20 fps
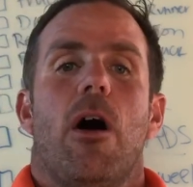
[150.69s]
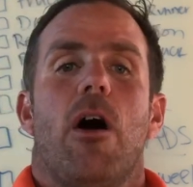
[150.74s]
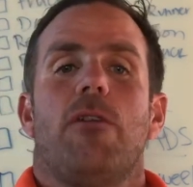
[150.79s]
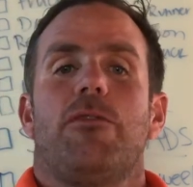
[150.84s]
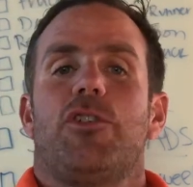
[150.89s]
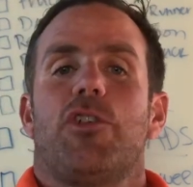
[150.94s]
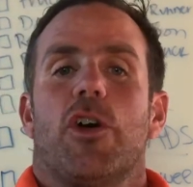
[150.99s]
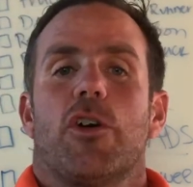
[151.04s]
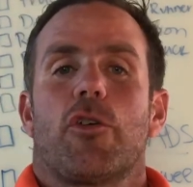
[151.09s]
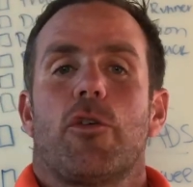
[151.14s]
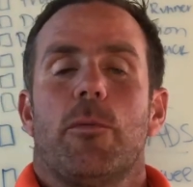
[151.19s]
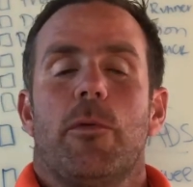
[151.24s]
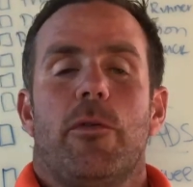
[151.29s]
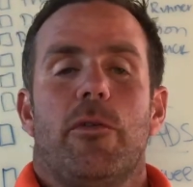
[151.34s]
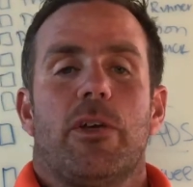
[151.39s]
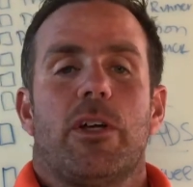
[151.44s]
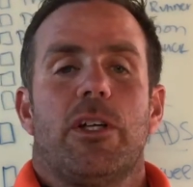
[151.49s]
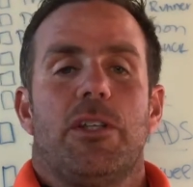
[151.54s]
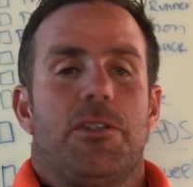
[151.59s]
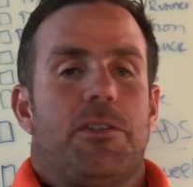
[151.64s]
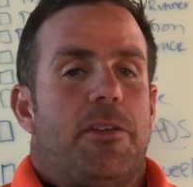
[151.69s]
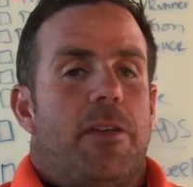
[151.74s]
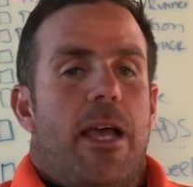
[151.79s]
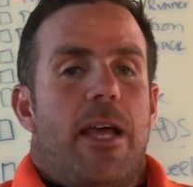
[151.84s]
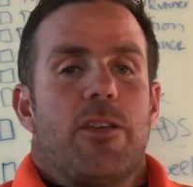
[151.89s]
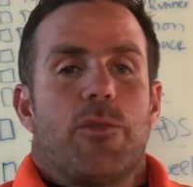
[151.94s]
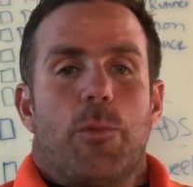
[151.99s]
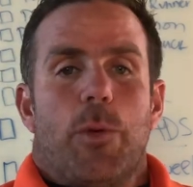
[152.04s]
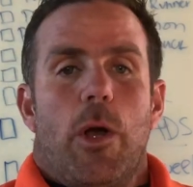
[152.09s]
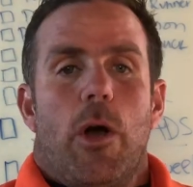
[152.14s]
of junk removal, because
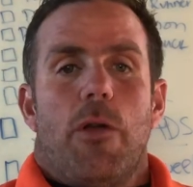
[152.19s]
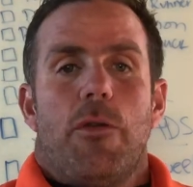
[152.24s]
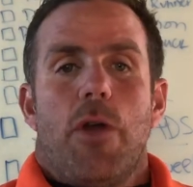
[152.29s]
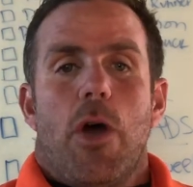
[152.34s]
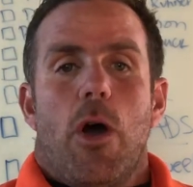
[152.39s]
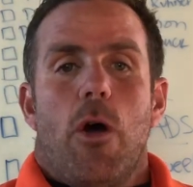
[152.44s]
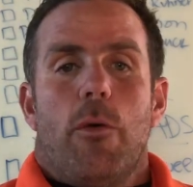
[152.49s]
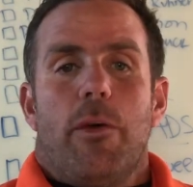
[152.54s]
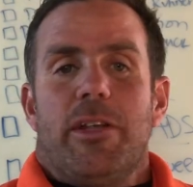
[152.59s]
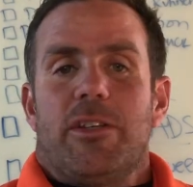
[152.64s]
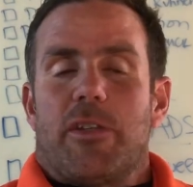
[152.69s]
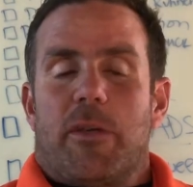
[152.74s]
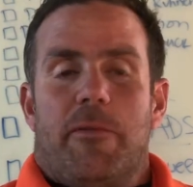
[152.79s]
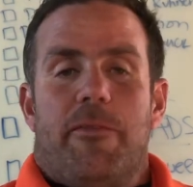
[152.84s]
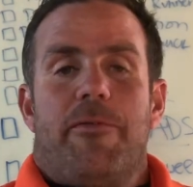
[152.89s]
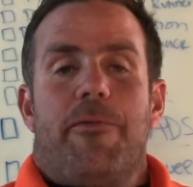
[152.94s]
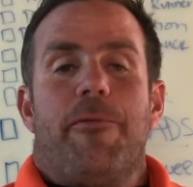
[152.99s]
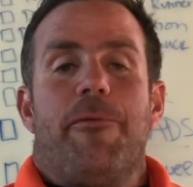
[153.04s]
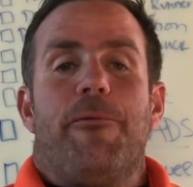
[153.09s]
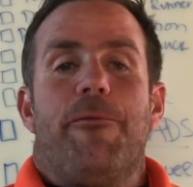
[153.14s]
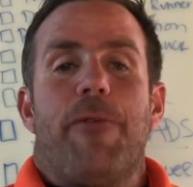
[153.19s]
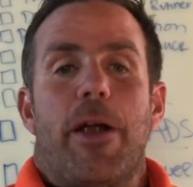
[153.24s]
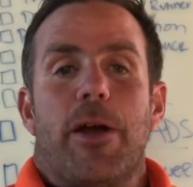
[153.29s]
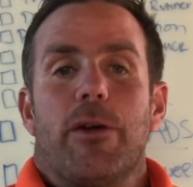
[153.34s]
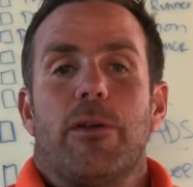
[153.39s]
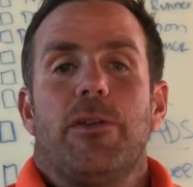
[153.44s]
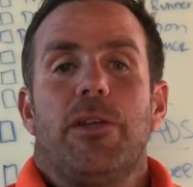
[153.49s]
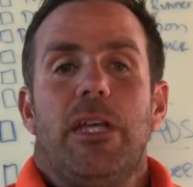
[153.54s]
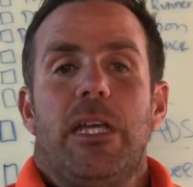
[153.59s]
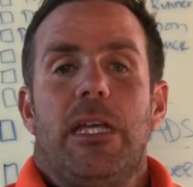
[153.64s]
as we all know, it's a
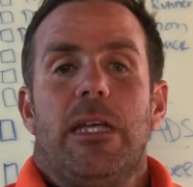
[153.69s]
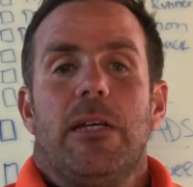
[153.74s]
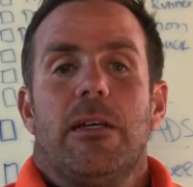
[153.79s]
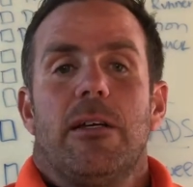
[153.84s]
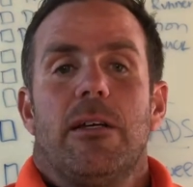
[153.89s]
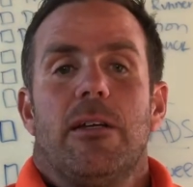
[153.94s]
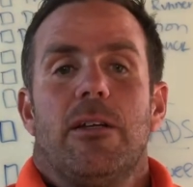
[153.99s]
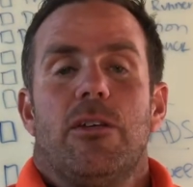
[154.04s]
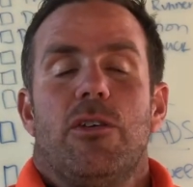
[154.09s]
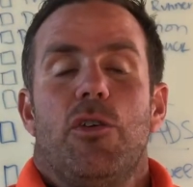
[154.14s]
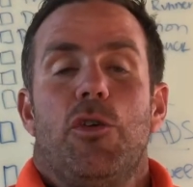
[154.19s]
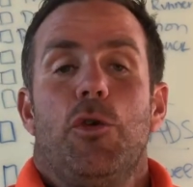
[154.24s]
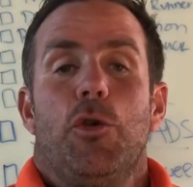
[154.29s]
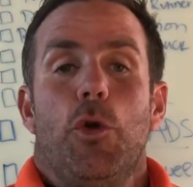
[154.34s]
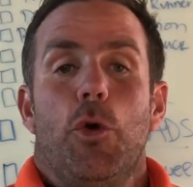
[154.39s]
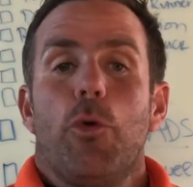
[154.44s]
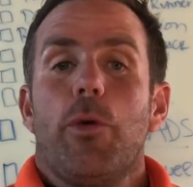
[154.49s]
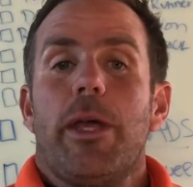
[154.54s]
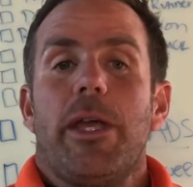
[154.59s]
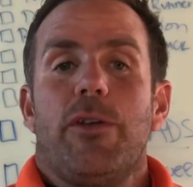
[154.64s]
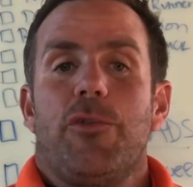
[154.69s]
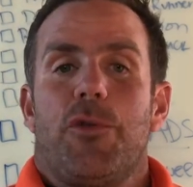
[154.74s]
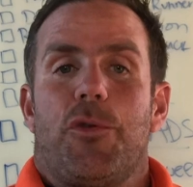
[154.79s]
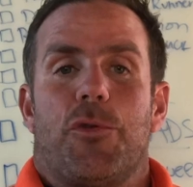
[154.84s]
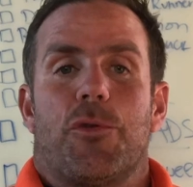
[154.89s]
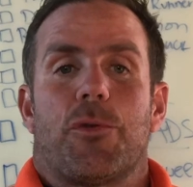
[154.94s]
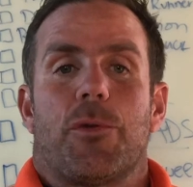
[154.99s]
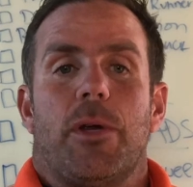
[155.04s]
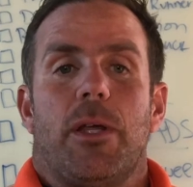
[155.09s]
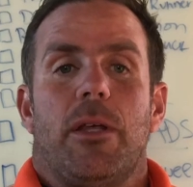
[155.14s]
fairly new
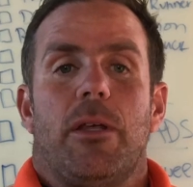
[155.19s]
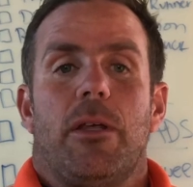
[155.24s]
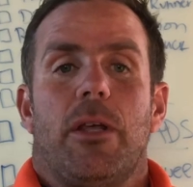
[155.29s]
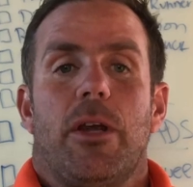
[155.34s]
industry.